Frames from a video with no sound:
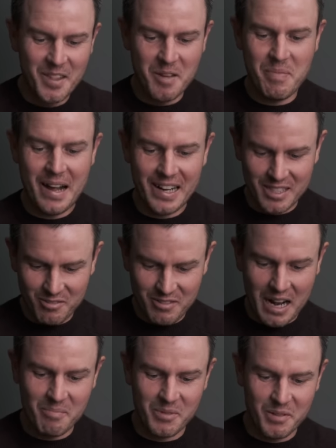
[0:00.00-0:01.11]
The bag is
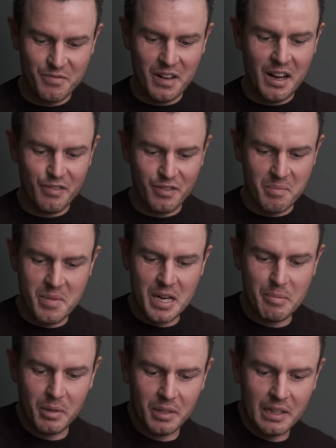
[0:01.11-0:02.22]
rammed and far from
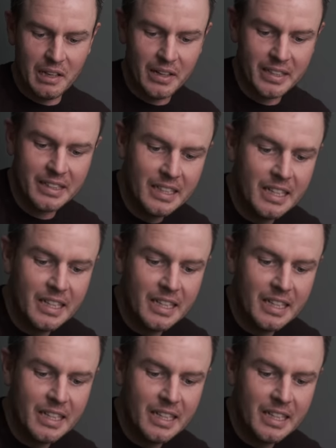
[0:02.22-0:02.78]
minimal and light.